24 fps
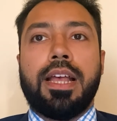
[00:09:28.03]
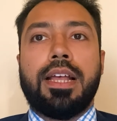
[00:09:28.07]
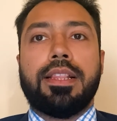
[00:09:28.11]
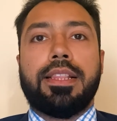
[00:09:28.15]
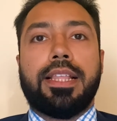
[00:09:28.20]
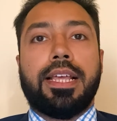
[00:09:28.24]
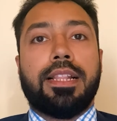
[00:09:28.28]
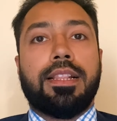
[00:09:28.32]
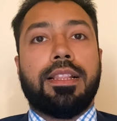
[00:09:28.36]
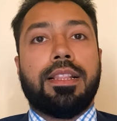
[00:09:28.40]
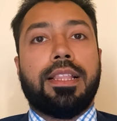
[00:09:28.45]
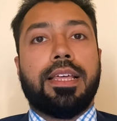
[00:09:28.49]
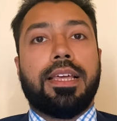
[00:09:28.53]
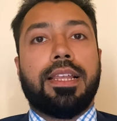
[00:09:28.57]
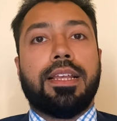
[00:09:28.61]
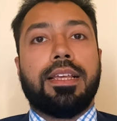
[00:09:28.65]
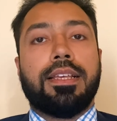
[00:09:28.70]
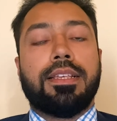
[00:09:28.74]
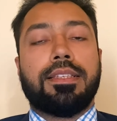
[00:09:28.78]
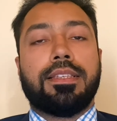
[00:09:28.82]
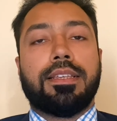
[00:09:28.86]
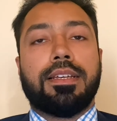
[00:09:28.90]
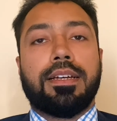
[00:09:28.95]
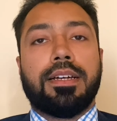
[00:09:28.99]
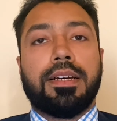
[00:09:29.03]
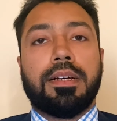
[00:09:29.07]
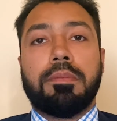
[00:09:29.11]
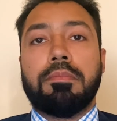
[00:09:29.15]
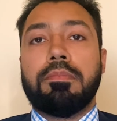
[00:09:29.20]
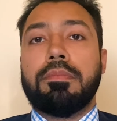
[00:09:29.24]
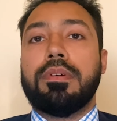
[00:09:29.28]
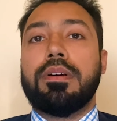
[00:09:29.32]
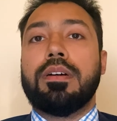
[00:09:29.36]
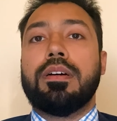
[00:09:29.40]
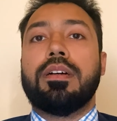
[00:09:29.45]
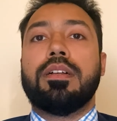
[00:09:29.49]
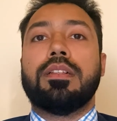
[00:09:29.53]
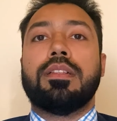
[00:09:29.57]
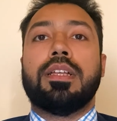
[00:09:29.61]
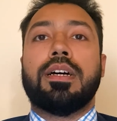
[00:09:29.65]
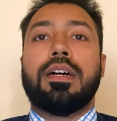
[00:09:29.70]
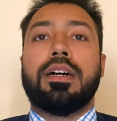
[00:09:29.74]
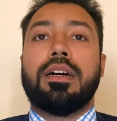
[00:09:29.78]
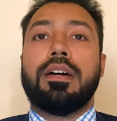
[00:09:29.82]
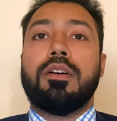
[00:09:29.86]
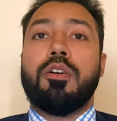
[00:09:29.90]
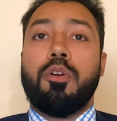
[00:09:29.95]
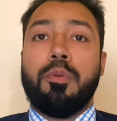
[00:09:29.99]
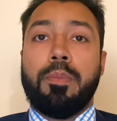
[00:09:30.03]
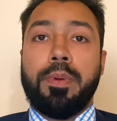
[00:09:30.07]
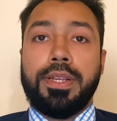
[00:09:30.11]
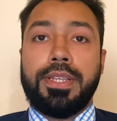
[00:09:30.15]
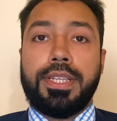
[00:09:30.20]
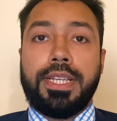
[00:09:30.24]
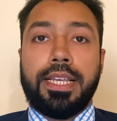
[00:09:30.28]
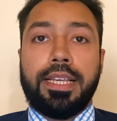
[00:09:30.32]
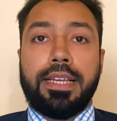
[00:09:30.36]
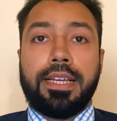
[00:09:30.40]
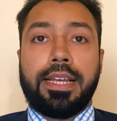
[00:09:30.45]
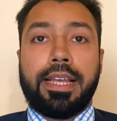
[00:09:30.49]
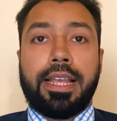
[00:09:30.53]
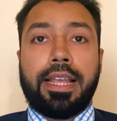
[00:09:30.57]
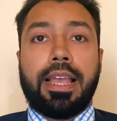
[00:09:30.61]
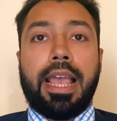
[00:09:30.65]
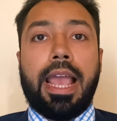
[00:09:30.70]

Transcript: then there is a the OBC